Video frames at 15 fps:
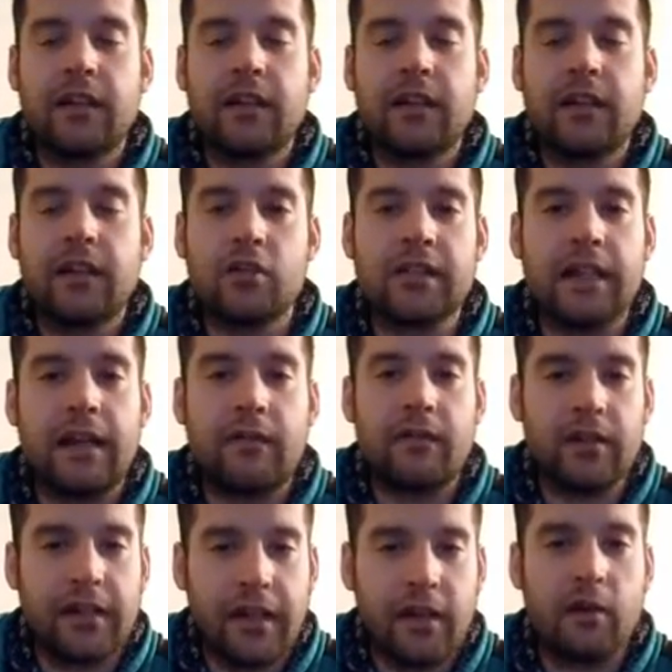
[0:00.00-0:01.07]
All they ever
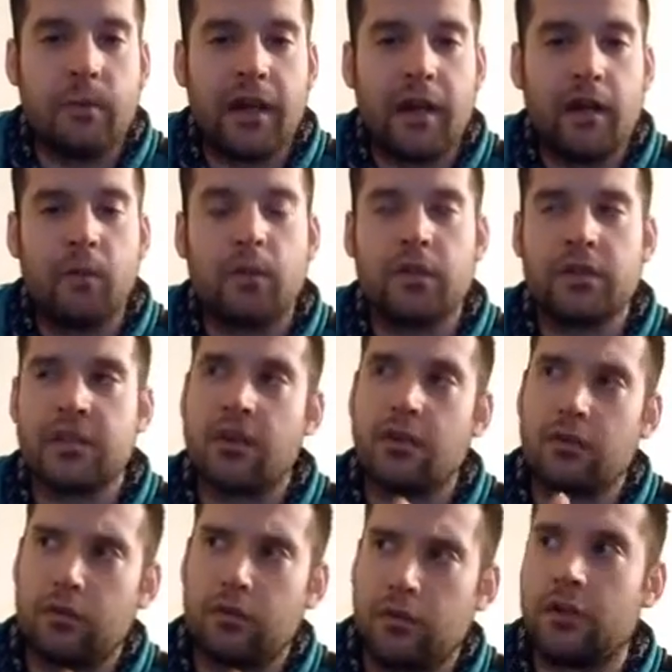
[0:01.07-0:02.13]
cared about was
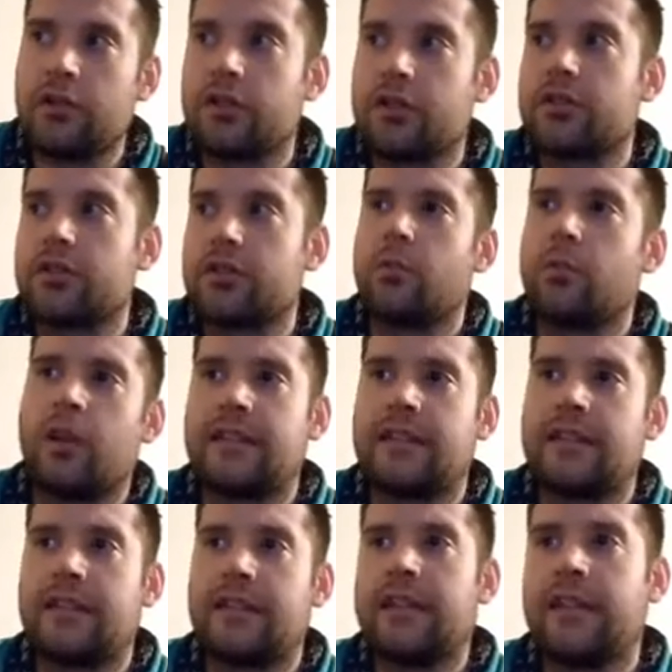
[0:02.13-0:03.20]
looks, was
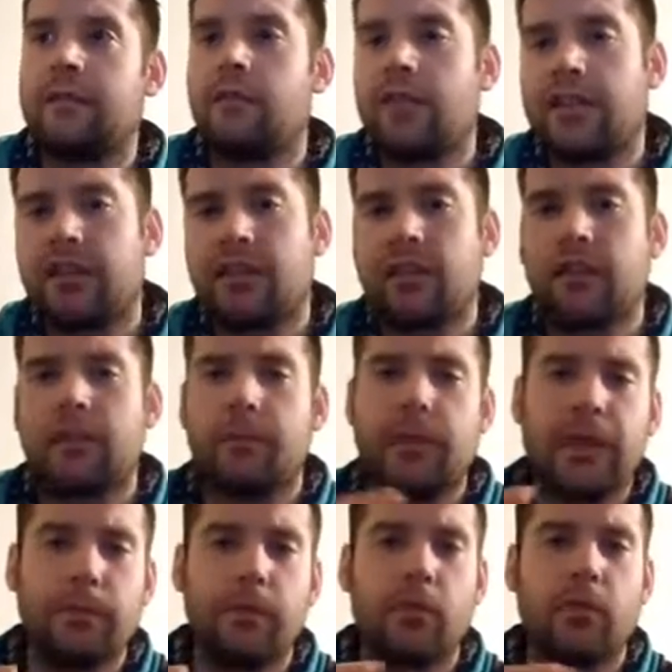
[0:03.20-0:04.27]
getting with the
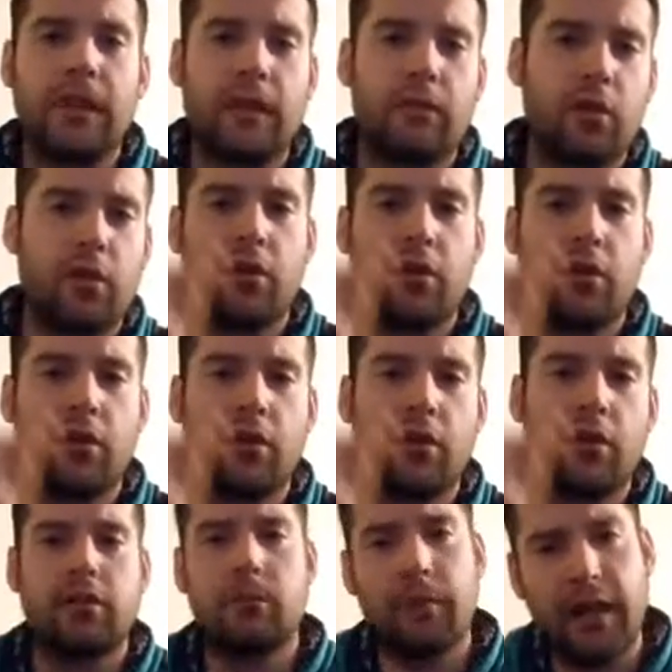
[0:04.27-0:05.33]
people that were going to
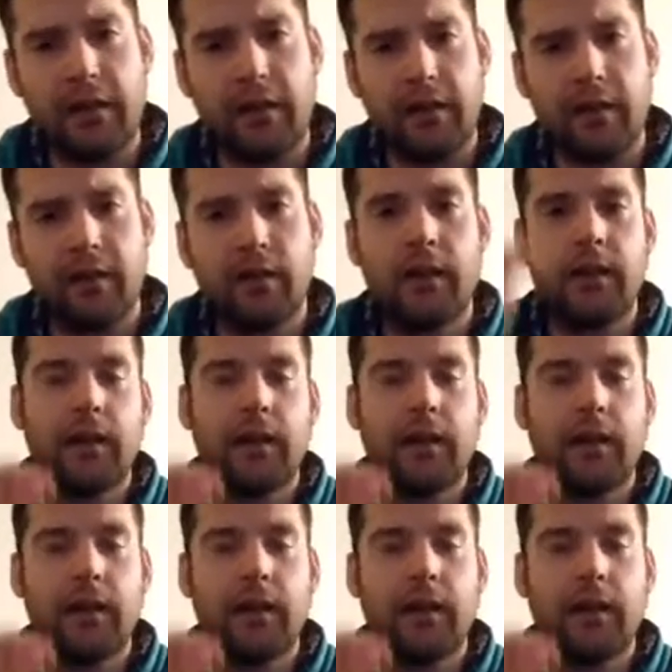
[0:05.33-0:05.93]
make you better,